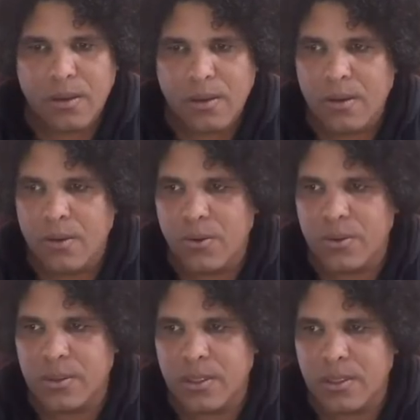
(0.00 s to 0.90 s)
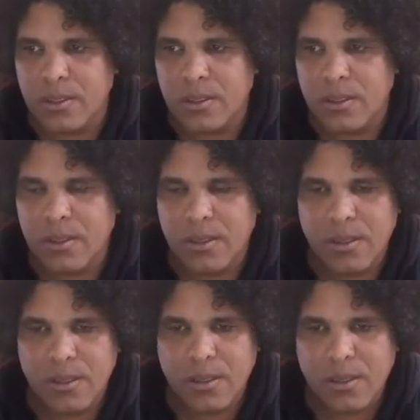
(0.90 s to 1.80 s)
Who is this?
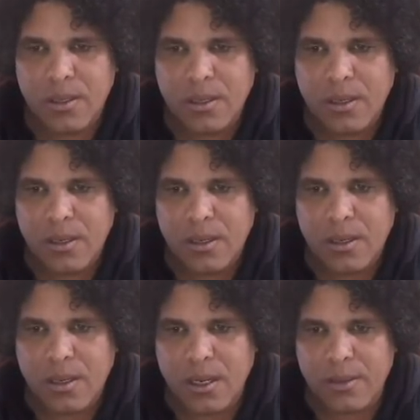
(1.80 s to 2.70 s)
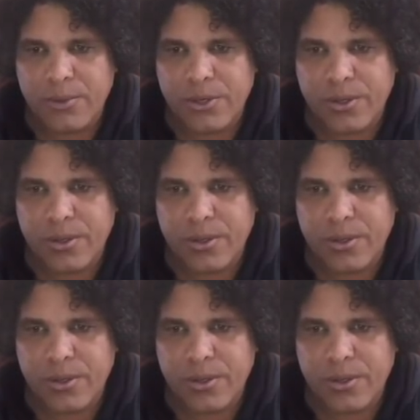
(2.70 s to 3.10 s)
I'm sure.